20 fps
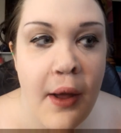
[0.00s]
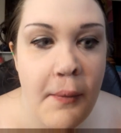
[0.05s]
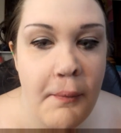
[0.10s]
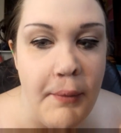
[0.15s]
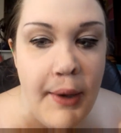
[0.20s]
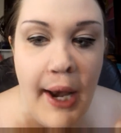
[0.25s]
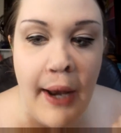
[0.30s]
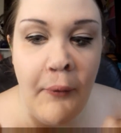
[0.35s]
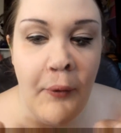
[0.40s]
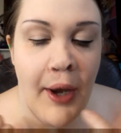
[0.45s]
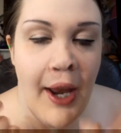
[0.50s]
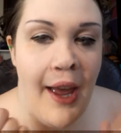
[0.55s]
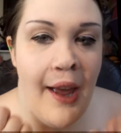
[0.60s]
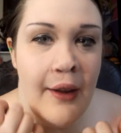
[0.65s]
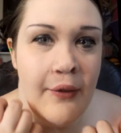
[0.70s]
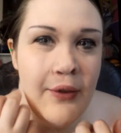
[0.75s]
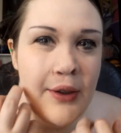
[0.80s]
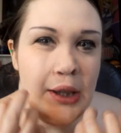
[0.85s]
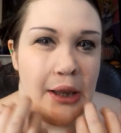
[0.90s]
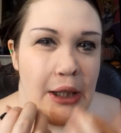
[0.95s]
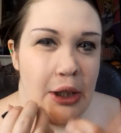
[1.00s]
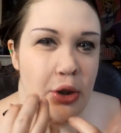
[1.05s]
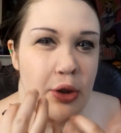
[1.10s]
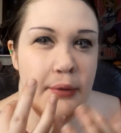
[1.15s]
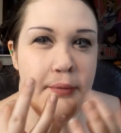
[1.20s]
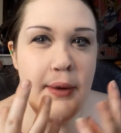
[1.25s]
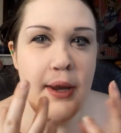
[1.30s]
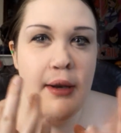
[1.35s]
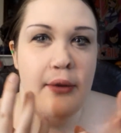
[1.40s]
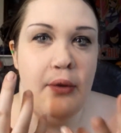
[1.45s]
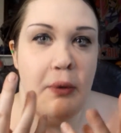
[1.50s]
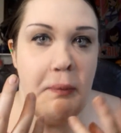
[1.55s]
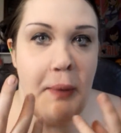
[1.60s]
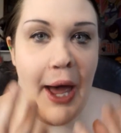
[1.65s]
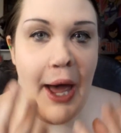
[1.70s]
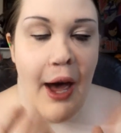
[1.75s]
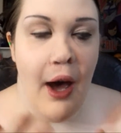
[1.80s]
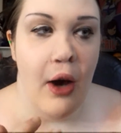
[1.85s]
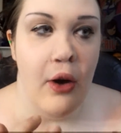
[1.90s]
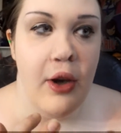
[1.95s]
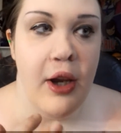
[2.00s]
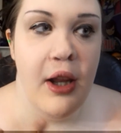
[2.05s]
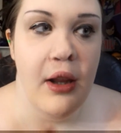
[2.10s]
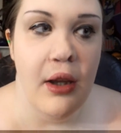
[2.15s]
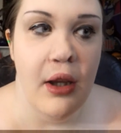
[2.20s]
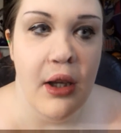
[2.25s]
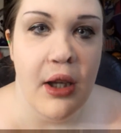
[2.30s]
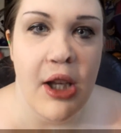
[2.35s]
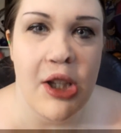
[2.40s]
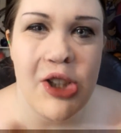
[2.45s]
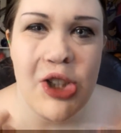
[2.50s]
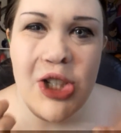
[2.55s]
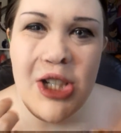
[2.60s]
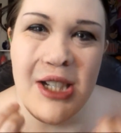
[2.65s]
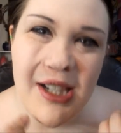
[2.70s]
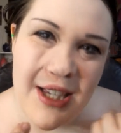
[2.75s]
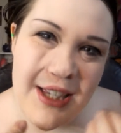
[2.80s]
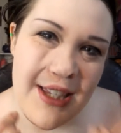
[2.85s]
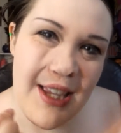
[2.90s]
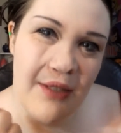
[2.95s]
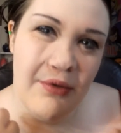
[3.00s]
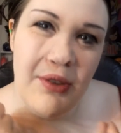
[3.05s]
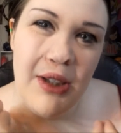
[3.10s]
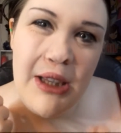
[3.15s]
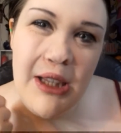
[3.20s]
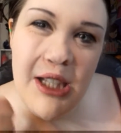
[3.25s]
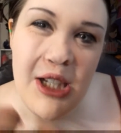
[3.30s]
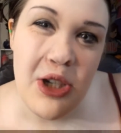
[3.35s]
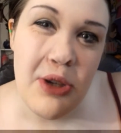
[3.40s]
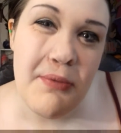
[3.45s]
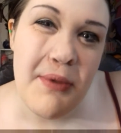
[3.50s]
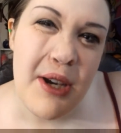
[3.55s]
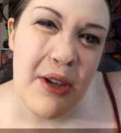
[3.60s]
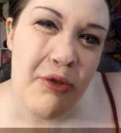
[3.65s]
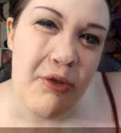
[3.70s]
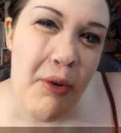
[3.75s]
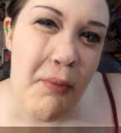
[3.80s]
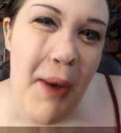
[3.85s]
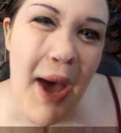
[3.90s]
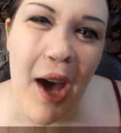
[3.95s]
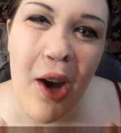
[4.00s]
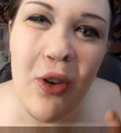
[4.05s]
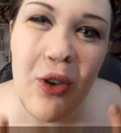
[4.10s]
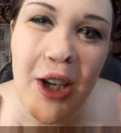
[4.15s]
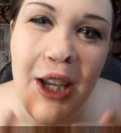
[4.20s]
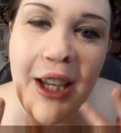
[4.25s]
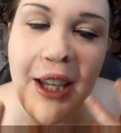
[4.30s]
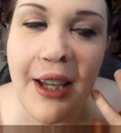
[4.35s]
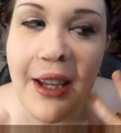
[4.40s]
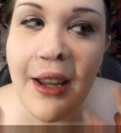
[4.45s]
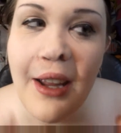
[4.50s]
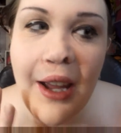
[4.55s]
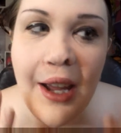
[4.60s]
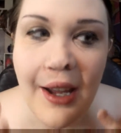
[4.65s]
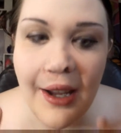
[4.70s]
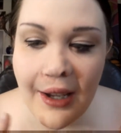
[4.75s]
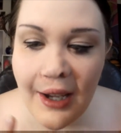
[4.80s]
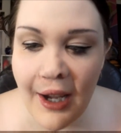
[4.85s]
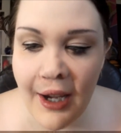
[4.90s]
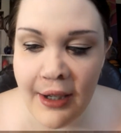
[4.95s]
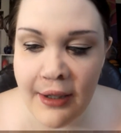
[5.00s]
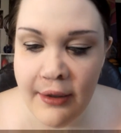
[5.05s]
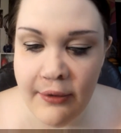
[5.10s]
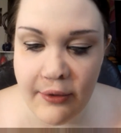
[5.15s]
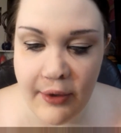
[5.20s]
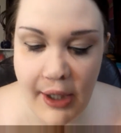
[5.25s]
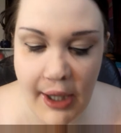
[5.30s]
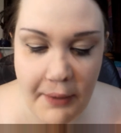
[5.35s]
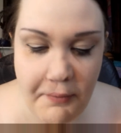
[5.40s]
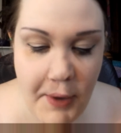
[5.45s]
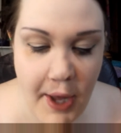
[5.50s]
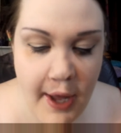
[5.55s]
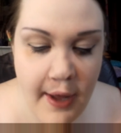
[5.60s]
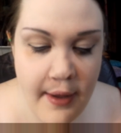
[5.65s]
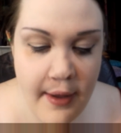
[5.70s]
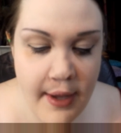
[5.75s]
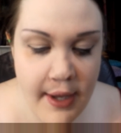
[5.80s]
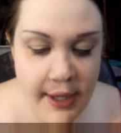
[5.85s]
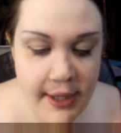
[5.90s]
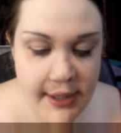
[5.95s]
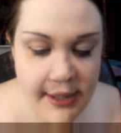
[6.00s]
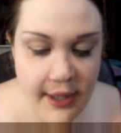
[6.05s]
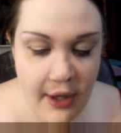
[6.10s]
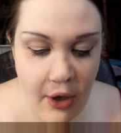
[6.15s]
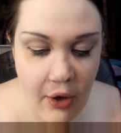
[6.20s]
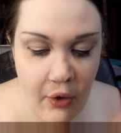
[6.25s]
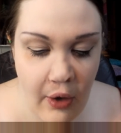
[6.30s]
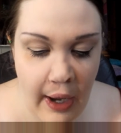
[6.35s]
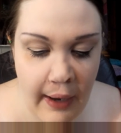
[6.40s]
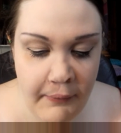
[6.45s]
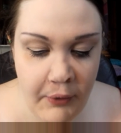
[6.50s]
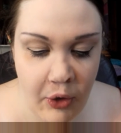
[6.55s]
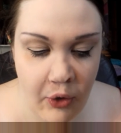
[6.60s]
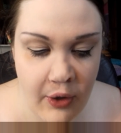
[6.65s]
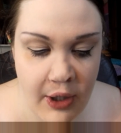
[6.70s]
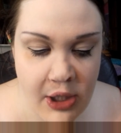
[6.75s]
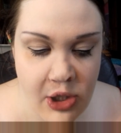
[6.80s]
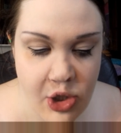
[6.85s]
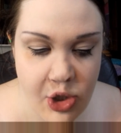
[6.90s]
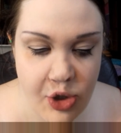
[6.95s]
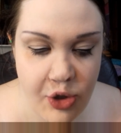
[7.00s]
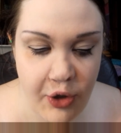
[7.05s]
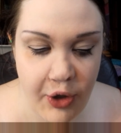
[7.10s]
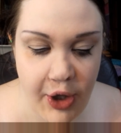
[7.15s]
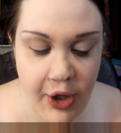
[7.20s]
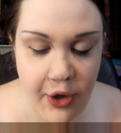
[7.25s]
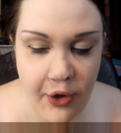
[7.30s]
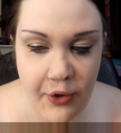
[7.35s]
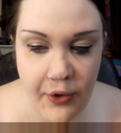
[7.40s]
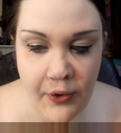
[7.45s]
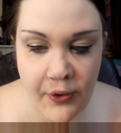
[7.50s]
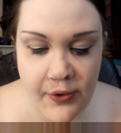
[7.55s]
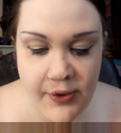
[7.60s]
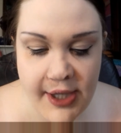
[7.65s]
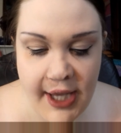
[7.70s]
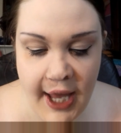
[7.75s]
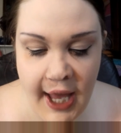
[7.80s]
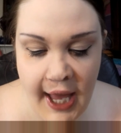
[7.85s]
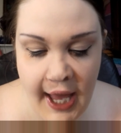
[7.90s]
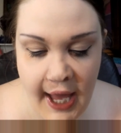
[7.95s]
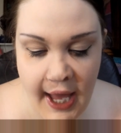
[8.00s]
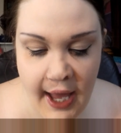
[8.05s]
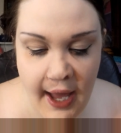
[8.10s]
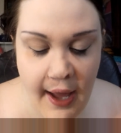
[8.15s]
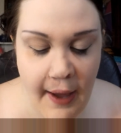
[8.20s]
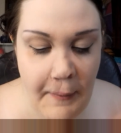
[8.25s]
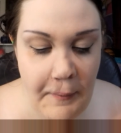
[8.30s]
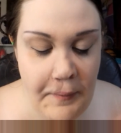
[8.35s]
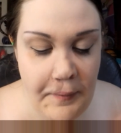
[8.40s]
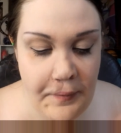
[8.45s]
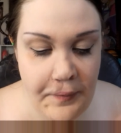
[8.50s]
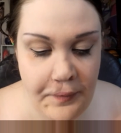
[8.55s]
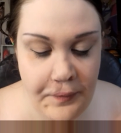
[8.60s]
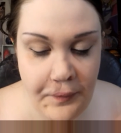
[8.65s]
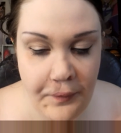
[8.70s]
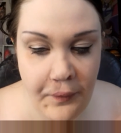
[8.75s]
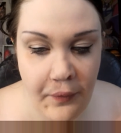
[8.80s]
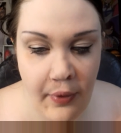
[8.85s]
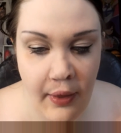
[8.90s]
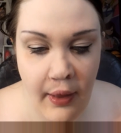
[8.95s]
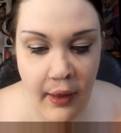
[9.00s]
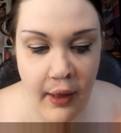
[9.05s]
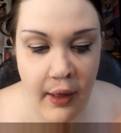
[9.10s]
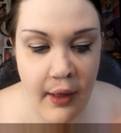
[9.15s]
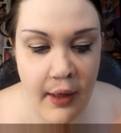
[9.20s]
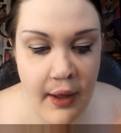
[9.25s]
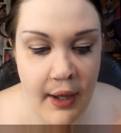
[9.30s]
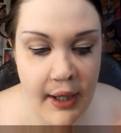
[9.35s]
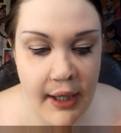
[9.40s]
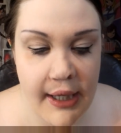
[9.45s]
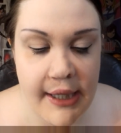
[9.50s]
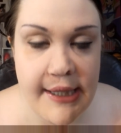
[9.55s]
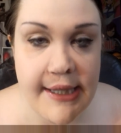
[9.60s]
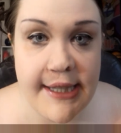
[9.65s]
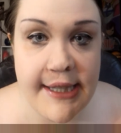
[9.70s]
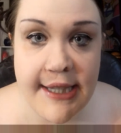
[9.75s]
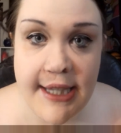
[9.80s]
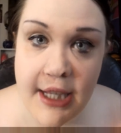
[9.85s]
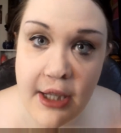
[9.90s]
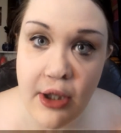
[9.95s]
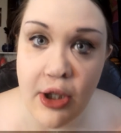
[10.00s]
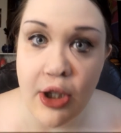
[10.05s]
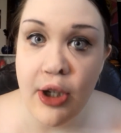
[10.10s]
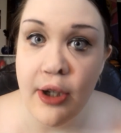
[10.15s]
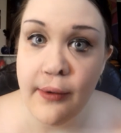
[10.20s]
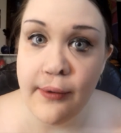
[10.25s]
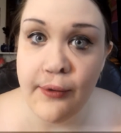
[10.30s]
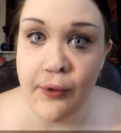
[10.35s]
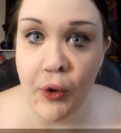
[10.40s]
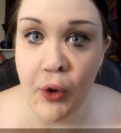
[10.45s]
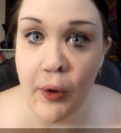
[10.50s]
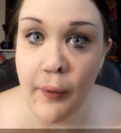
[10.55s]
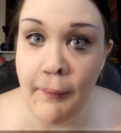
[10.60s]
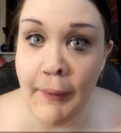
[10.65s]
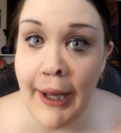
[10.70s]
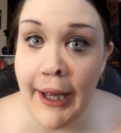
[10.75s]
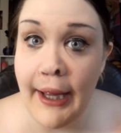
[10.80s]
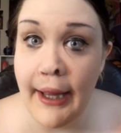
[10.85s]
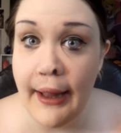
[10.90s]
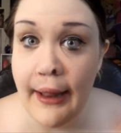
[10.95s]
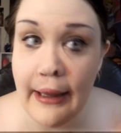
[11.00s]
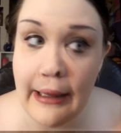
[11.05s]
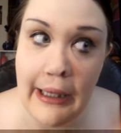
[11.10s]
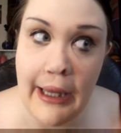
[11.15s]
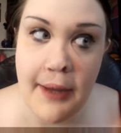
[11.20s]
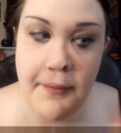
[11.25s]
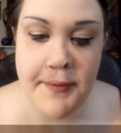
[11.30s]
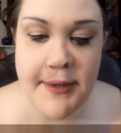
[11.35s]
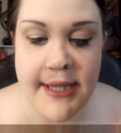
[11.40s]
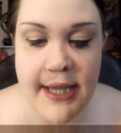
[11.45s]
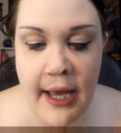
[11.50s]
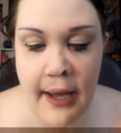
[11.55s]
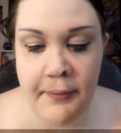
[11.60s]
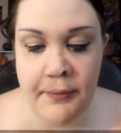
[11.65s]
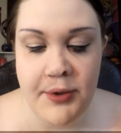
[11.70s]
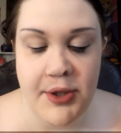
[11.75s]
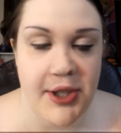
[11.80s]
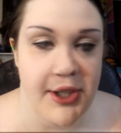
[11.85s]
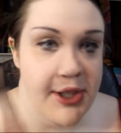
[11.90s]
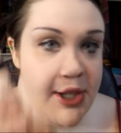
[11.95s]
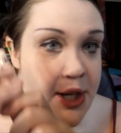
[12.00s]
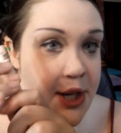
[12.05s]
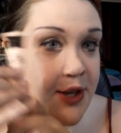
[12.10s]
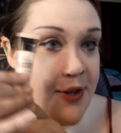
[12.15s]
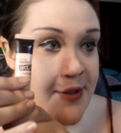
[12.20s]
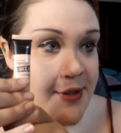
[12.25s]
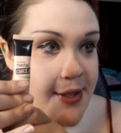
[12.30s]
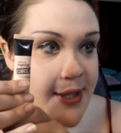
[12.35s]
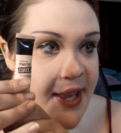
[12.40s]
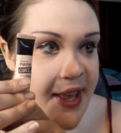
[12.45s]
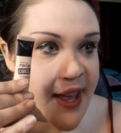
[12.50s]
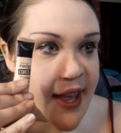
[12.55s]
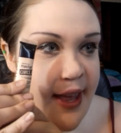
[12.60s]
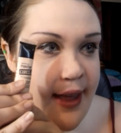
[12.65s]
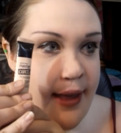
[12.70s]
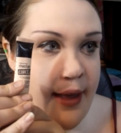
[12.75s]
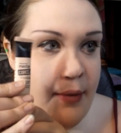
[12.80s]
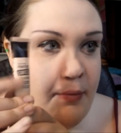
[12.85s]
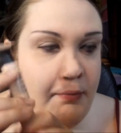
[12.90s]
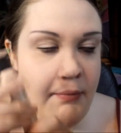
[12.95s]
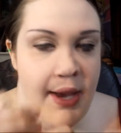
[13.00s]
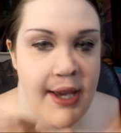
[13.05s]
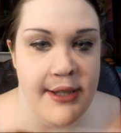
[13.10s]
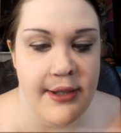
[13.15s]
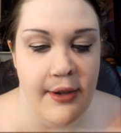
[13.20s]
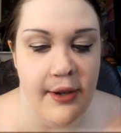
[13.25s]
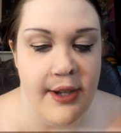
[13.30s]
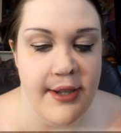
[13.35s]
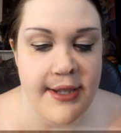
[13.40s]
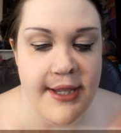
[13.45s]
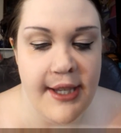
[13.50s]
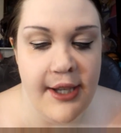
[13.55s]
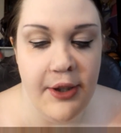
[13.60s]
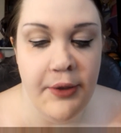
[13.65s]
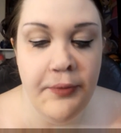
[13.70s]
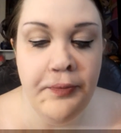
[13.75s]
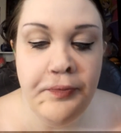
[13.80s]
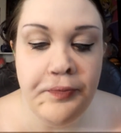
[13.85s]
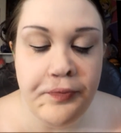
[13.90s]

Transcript: but I want to have a little bit of a pouty look because she does have a little bit of a pouty kind of lip. So I'm going to use a concealer for my lips. I'm just going to use the Master Conceal.